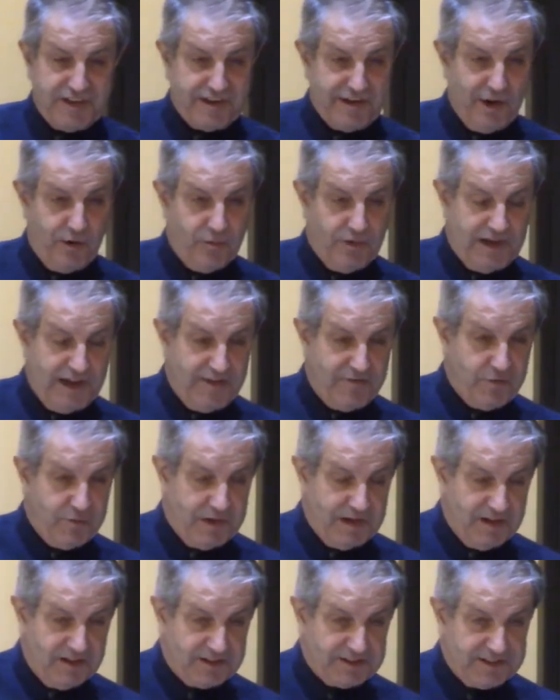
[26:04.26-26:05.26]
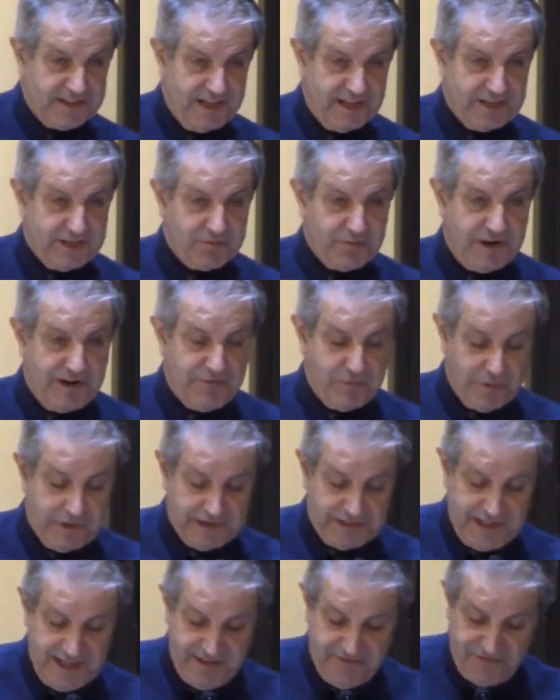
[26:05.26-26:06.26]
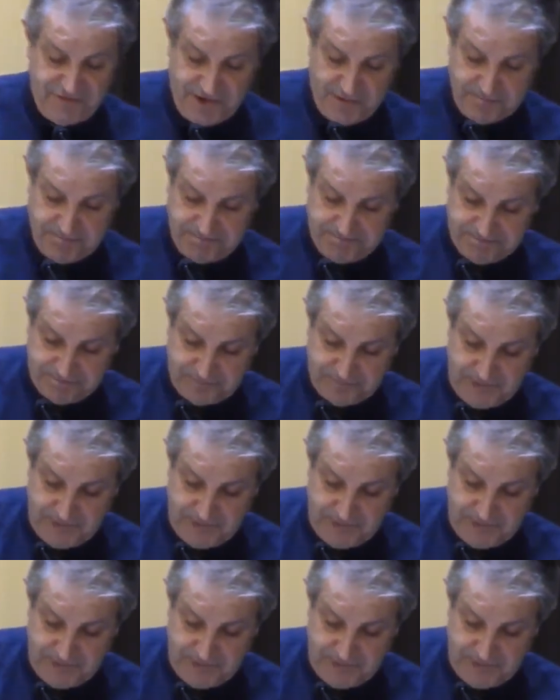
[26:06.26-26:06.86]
figure out what everyone looks like and where everyone came from.